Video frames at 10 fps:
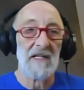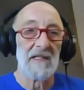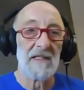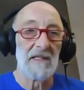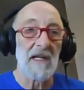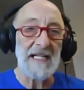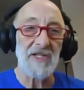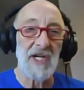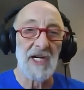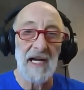
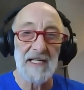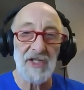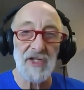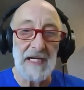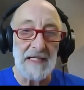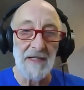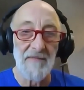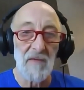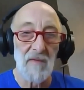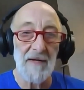lights at a street,
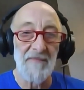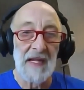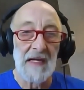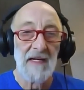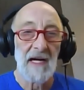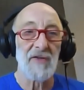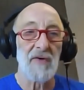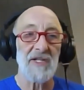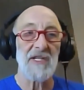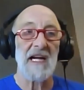right? I
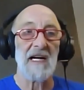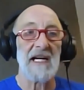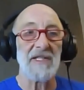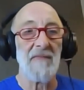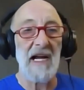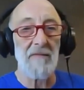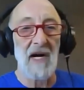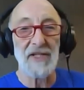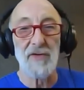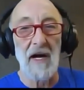trust AI to make
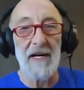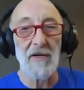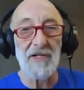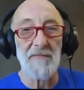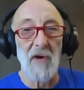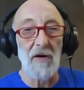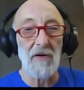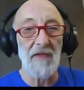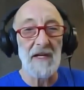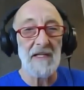my dryer
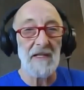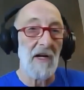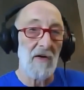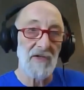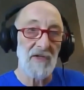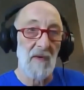smarter, that it knows